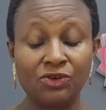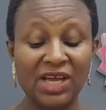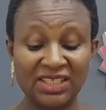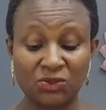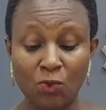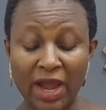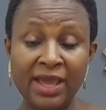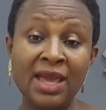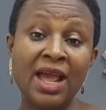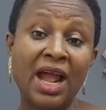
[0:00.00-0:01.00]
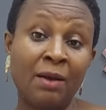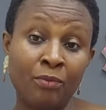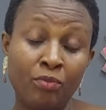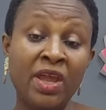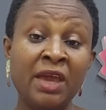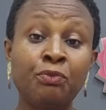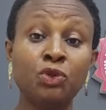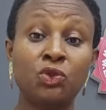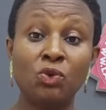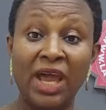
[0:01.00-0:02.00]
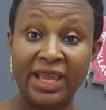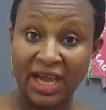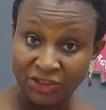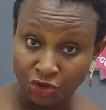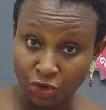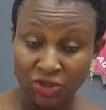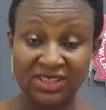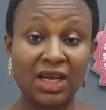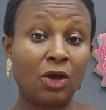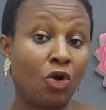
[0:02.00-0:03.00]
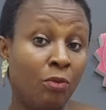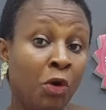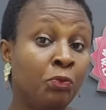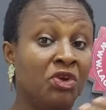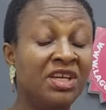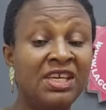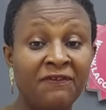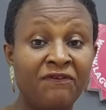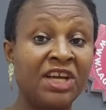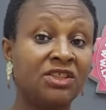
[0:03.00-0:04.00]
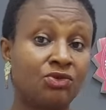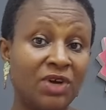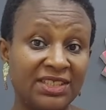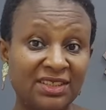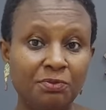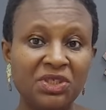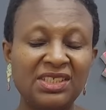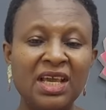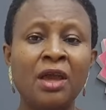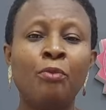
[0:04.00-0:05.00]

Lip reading: That's why I'm able to adjust and come up with different recipes.